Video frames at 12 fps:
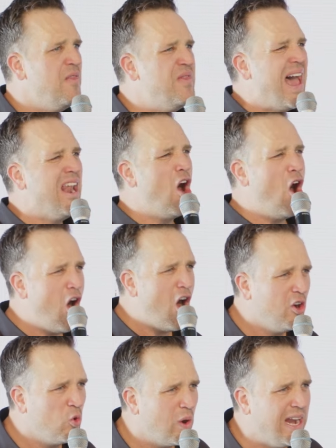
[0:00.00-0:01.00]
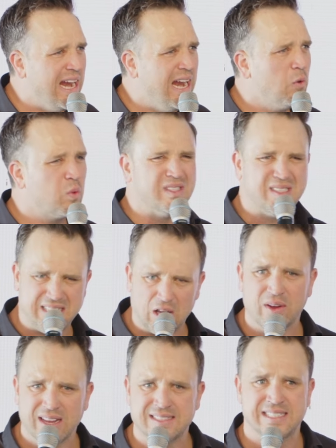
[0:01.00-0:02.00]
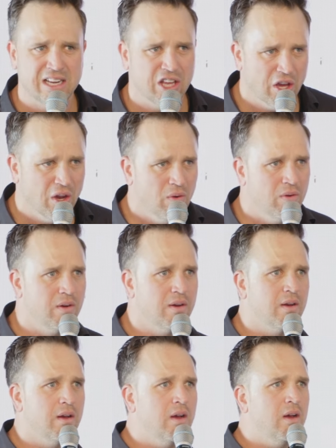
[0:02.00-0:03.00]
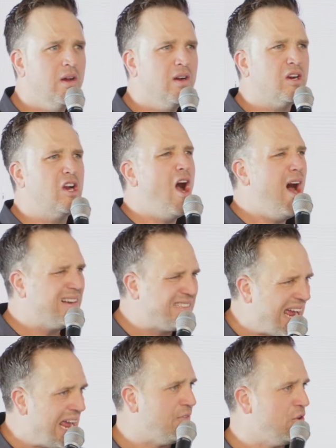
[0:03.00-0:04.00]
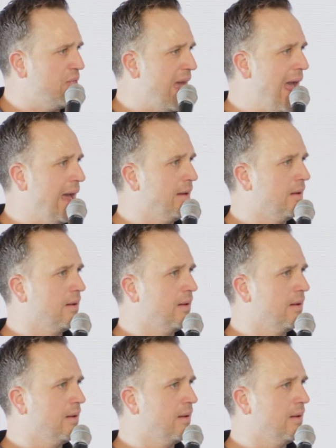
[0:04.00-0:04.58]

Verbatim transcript: That ornery resilience in you, God gave you that.